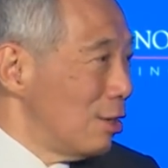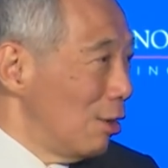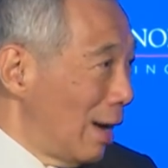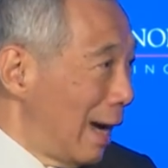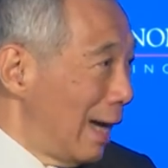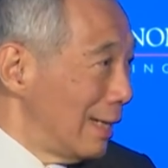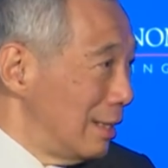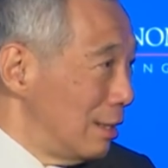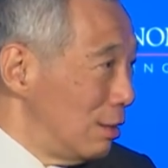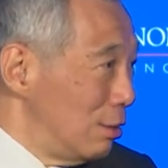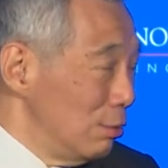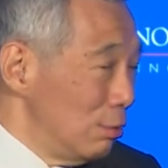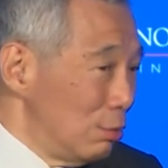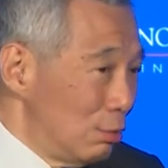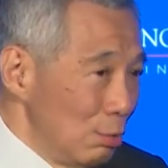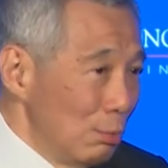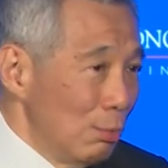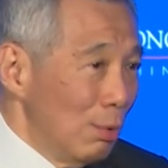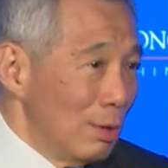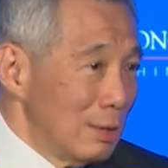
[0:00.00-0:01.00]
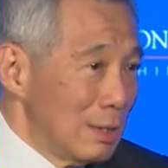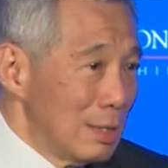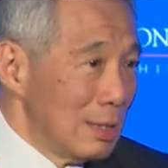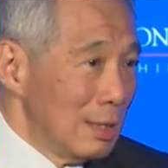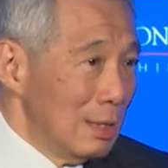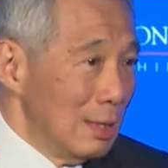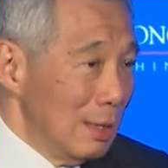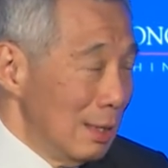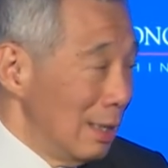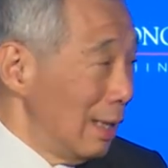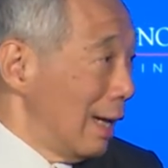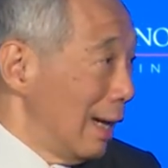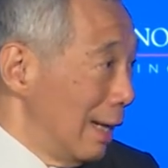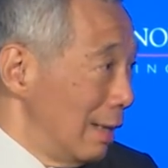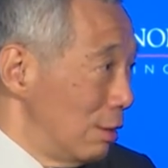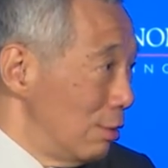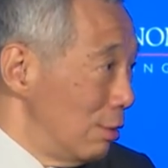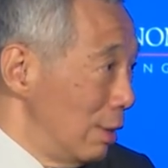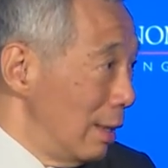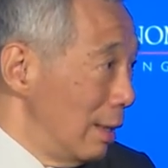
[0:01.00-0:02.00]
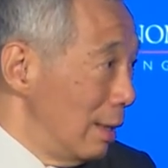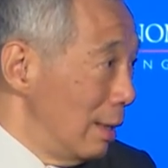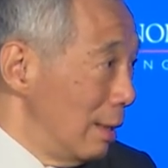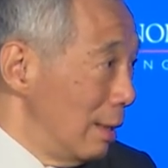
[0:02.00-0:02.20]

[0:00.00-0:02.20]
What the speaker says: your attitude towards the country.